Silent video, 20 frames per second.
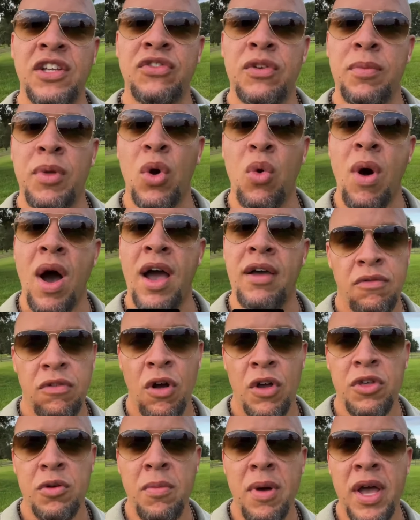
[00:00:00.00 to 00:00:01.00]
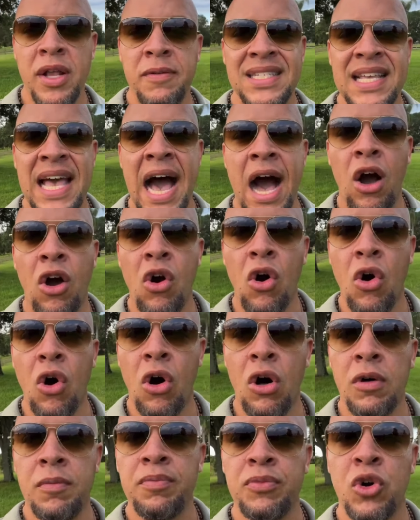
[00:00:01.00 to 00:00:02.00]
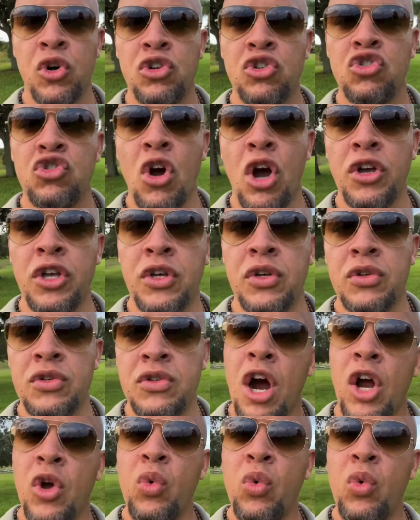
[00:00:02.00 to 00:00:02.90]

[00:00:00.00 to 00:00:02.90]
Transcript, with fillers: from their wife. For other men, it's alcohol or drug use?